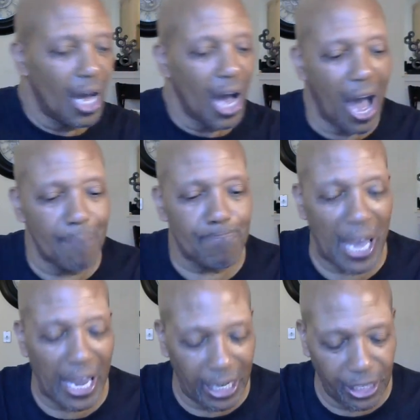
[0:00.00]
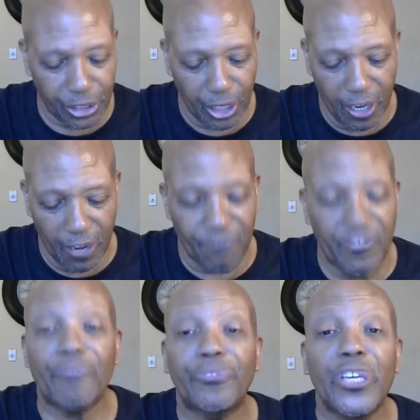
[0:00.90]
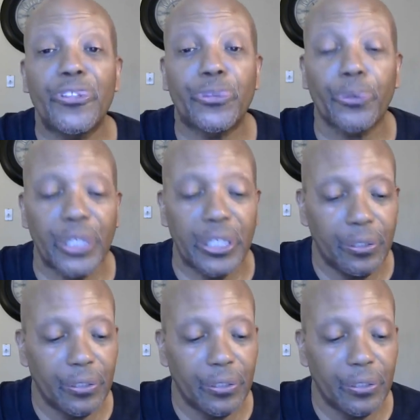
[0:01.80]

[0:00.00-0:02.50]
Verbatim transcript: on page 53.